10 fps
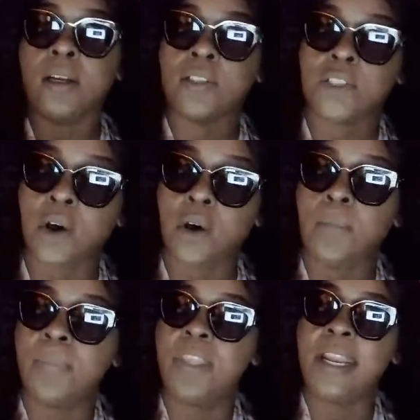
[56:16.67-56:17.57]
So
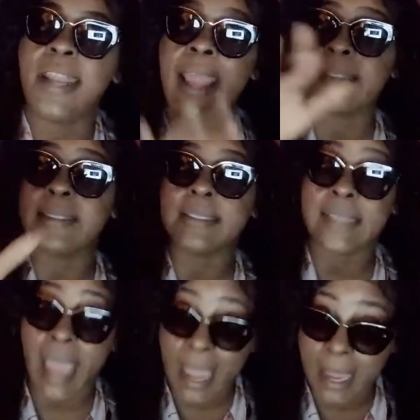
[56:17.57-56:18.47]
the next
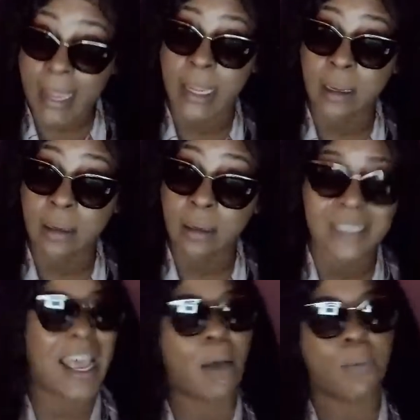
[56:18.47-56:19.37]
day, because
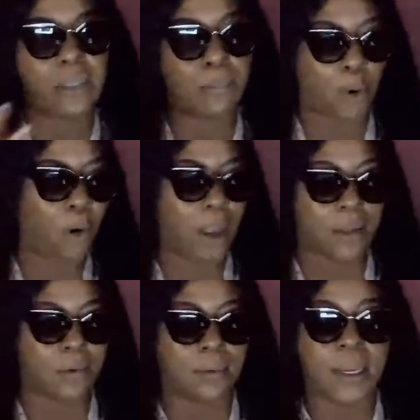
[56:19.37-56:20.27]
I was spoiled,
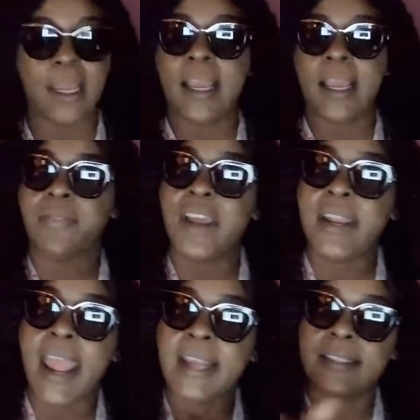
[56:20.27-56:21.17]
the
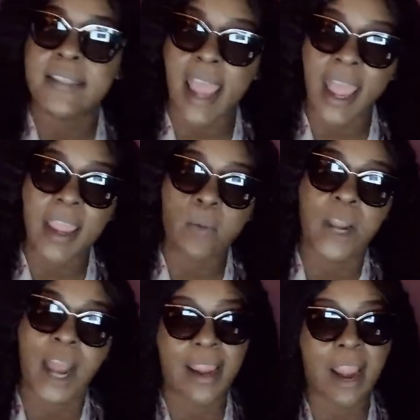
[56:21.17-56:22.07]
next day when
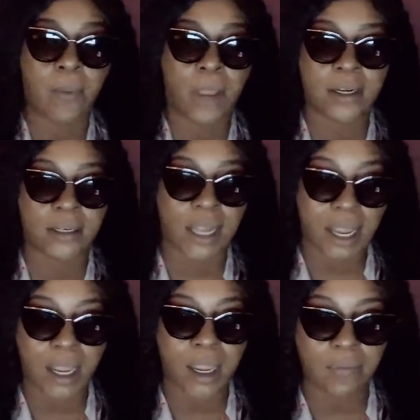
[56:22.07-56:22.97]
I got ready to
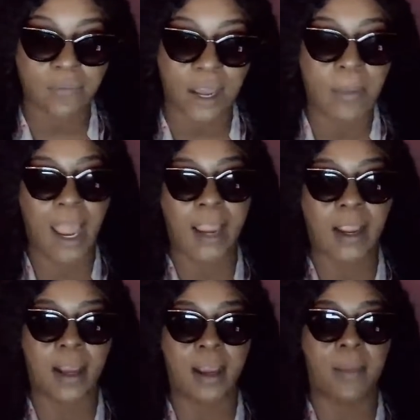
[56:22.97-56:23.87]
leave, I'm like,
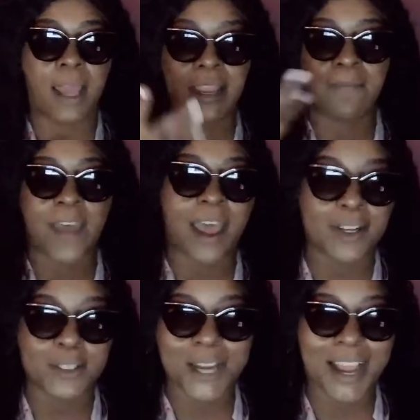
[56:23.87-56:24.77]
I need
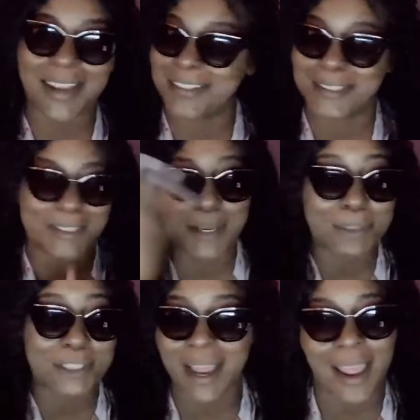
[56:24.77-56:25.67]
$500 or some
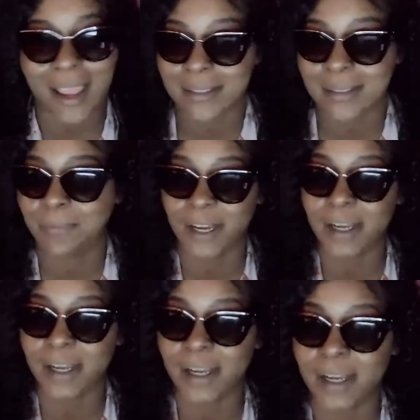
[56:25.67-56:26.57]
shit I asked him for.
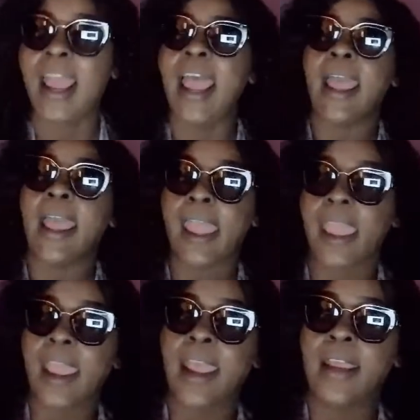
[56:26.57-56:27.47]

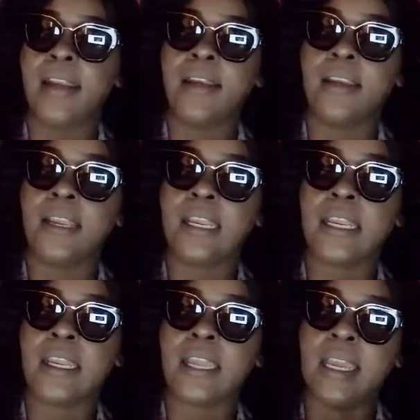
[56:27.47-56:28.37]
And
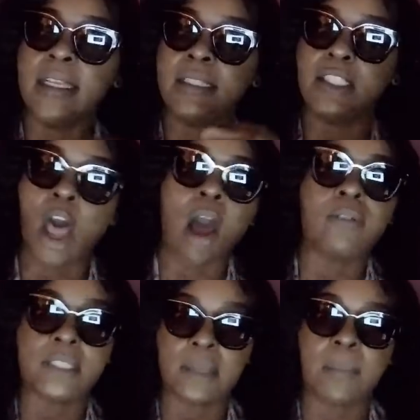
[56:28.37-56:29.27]
he
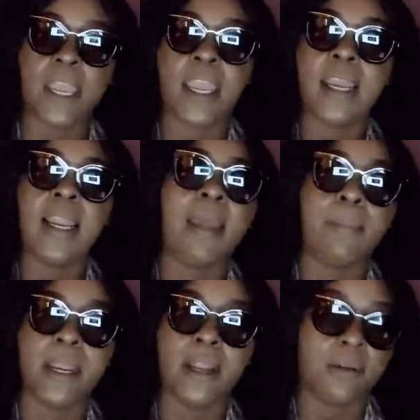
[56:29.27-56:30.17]
talked to me and he let
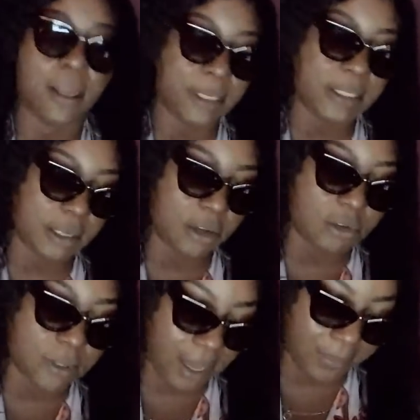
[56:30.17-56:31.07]
me know, let me tell
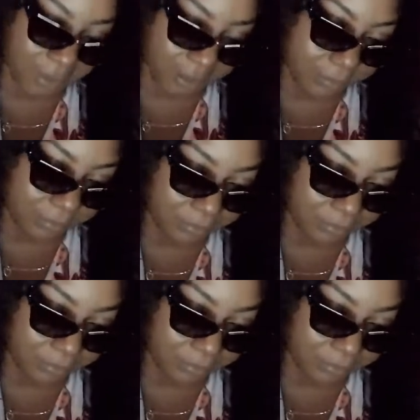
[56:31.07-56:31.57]
you something.